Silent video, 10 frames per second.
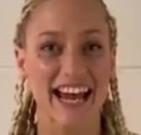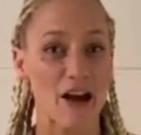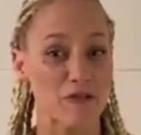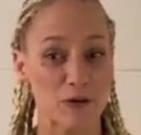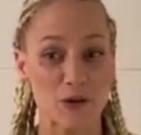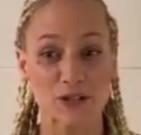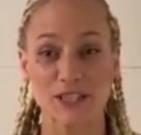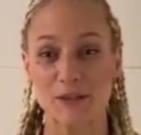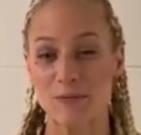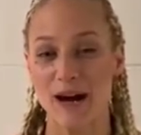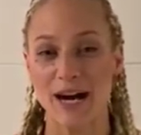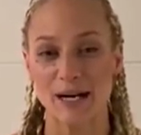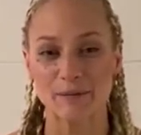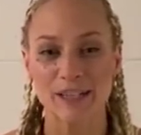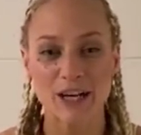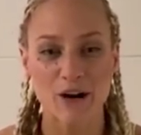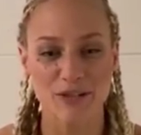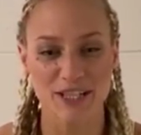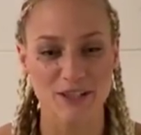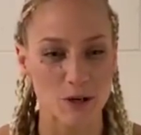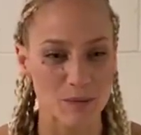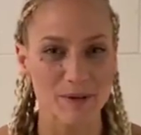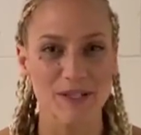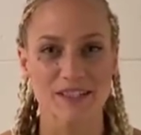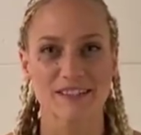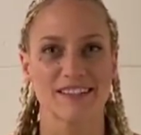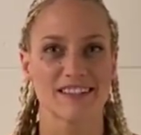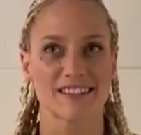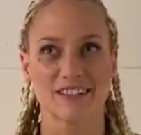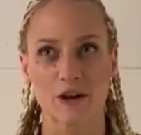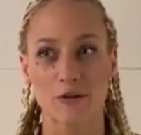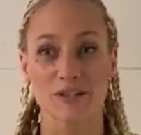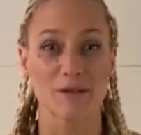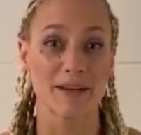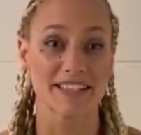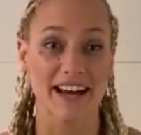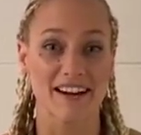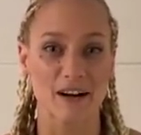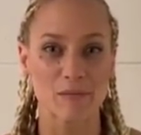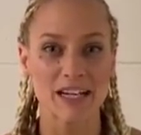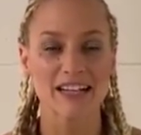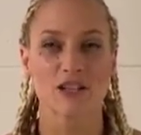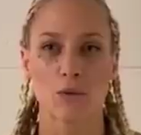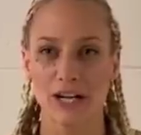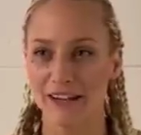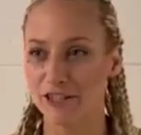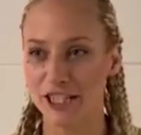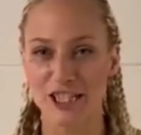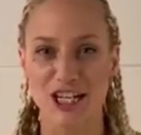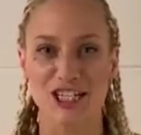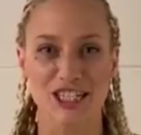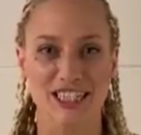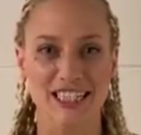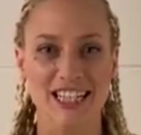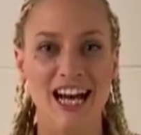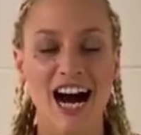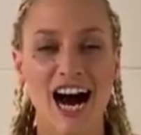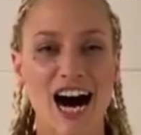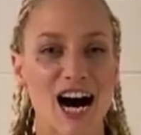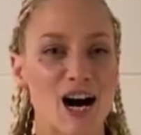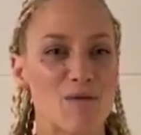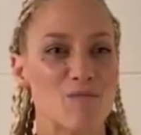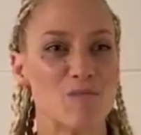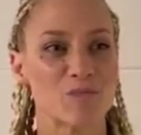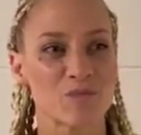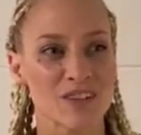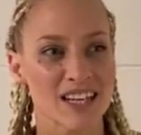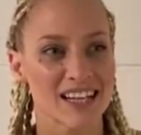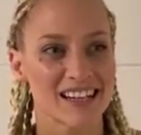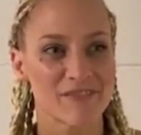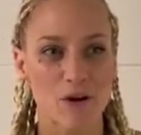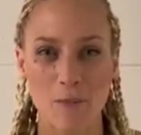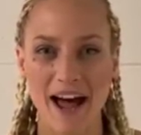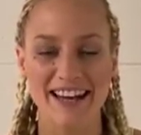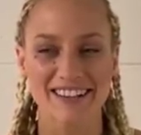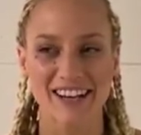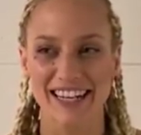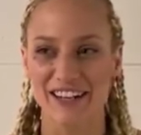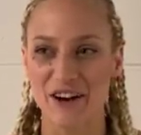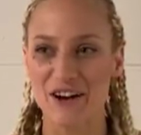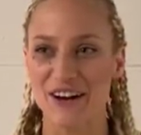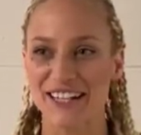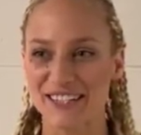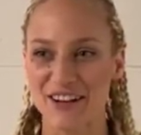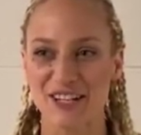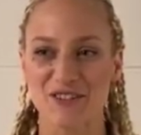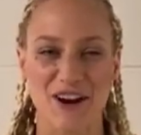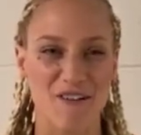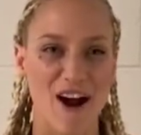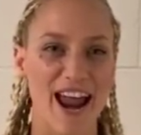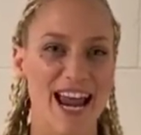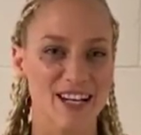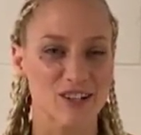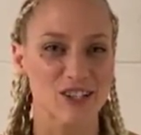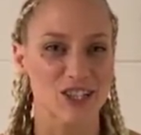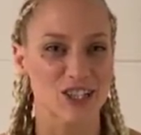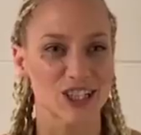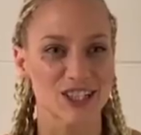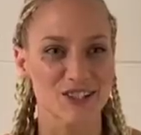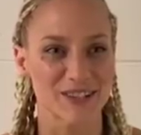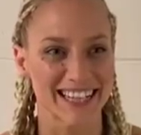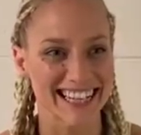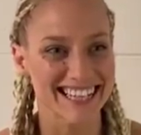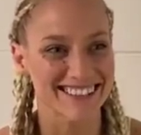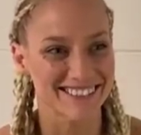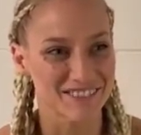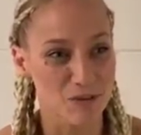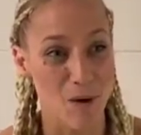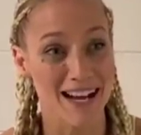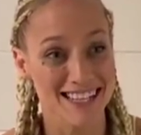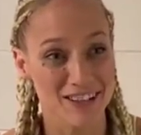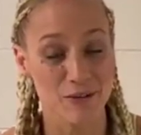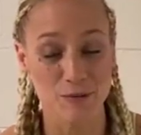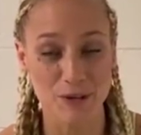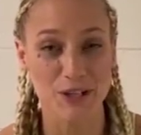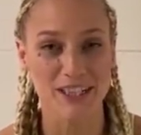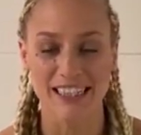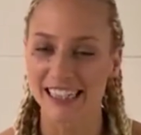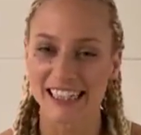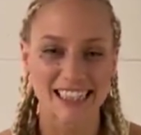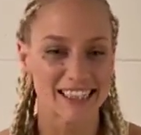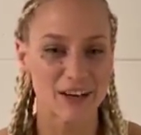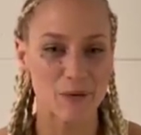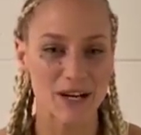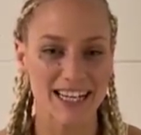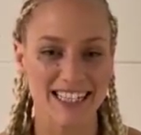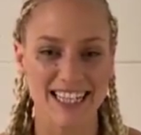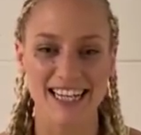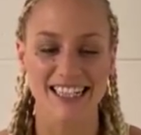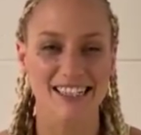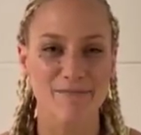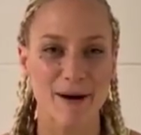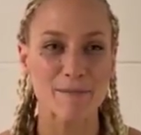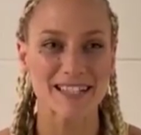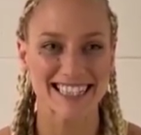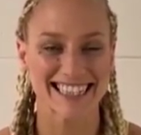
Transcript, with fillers: Yeah, I feel awesome. Um, obviously, stoppage is, is, you know, obviously the best outcome. Don't want to leave it to the judges. Um, felt mad, like, you know, nice, nice straight right hand onto, onto her head um, twice, so it was pretty good. You know, what can I say? Pumped.